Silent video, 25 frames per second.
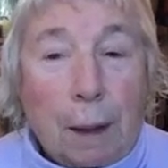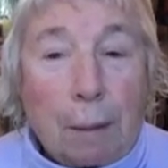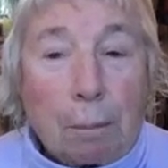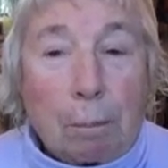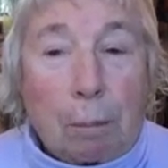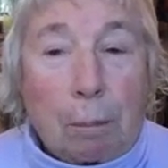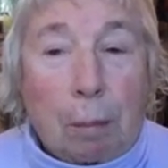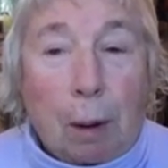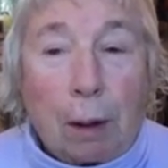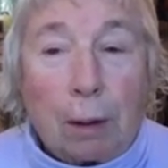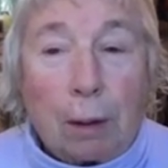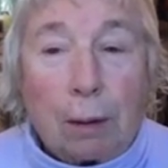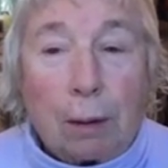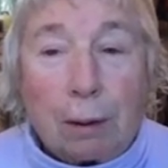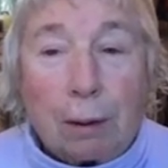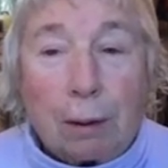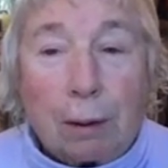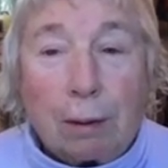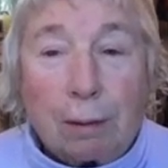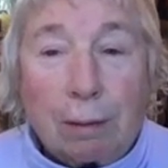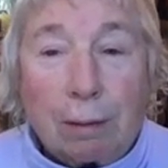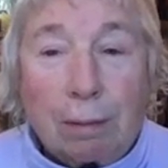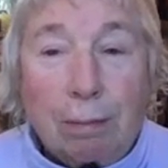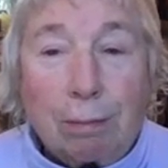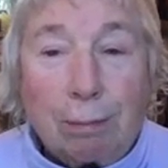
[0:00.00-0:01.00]
But
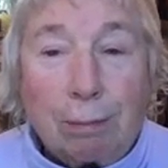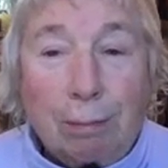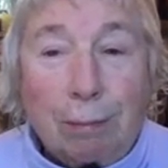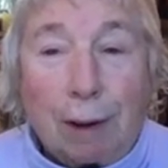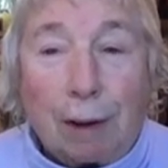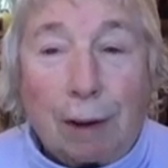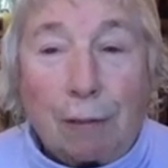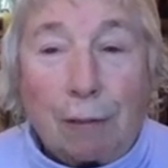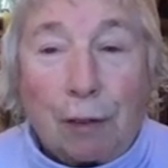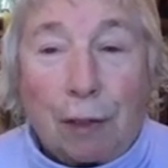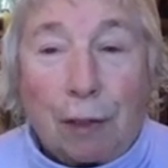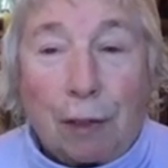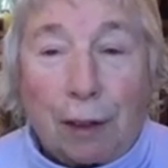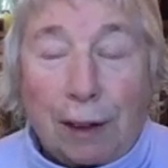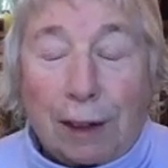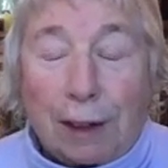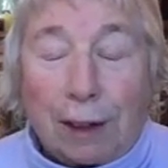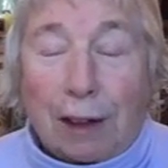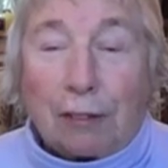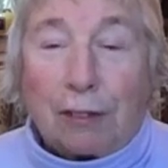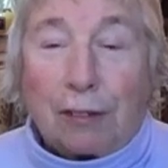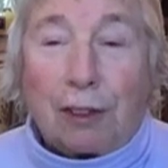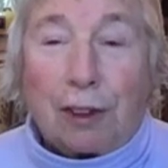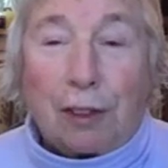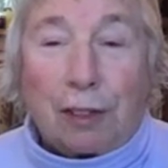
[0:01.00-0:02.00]

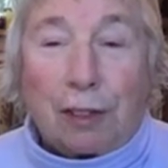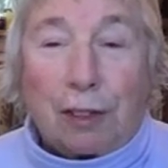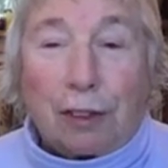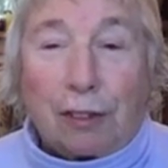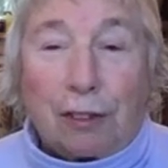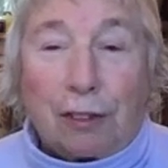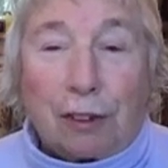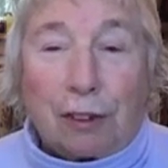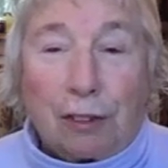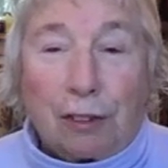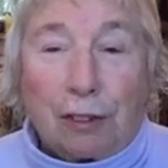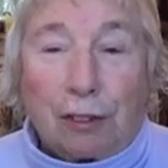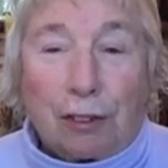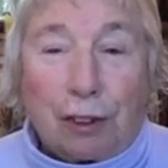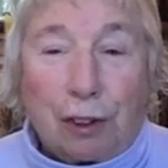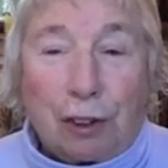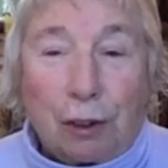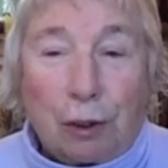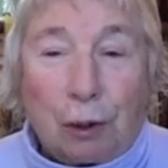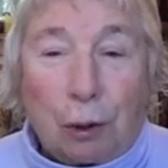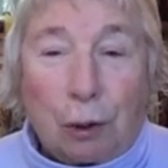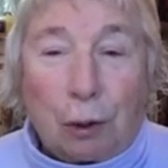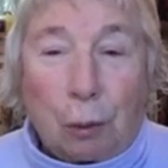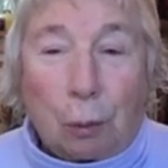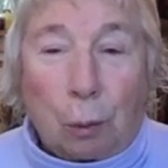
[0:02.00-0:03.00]
nevertheless, this is
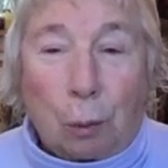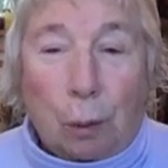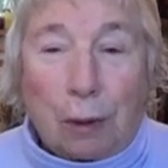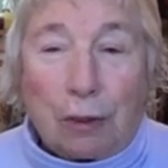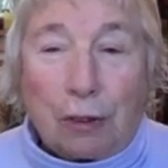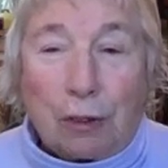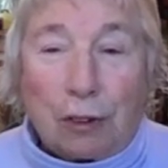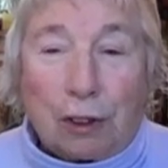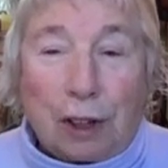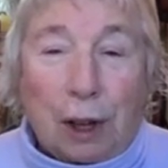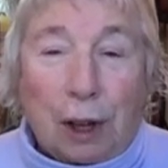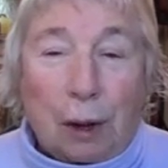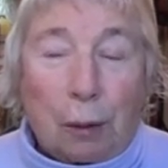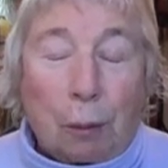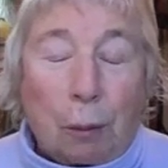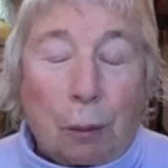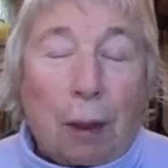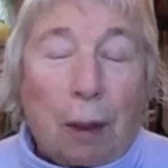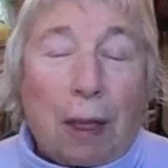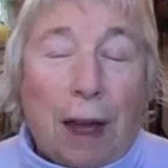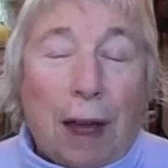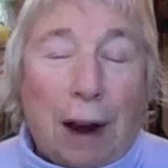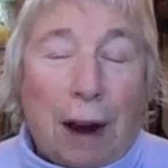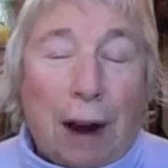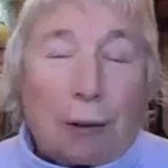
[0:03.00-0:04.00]
Wednesday
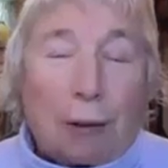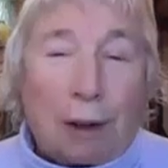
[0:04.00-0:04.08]
with Aaron.